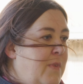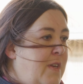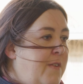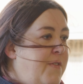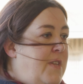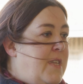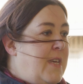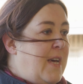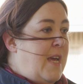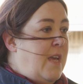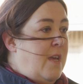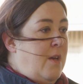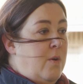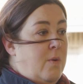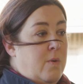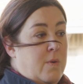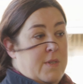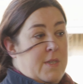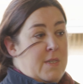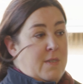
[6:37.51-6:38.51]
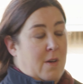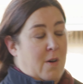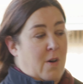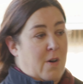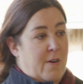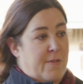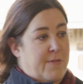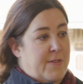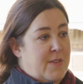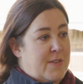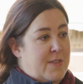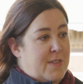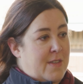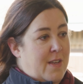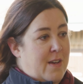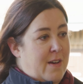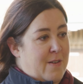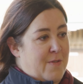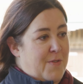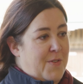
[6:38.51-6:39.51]
If you take your horses off and
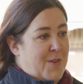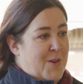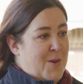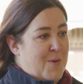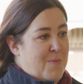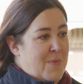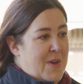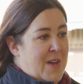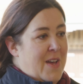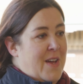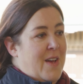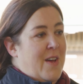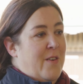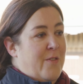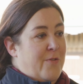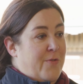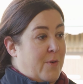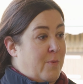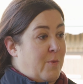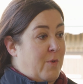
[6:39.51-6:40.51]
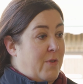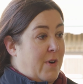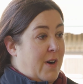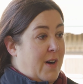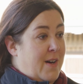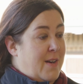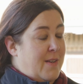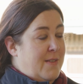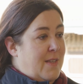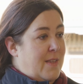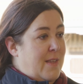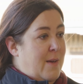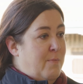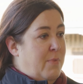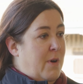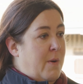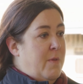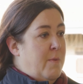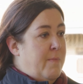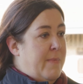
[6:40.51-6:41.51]
starve them from grass and then
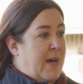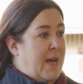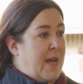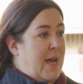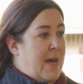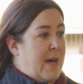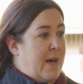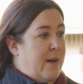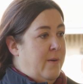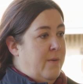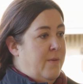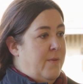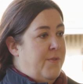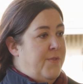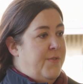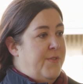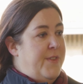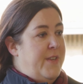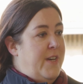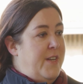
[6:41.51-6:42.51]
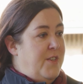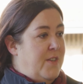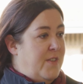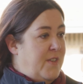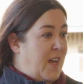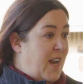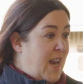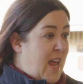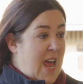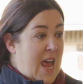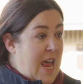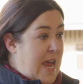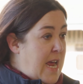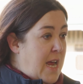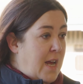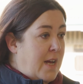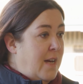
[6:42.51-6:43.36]
pop them back out, they're just going to eat.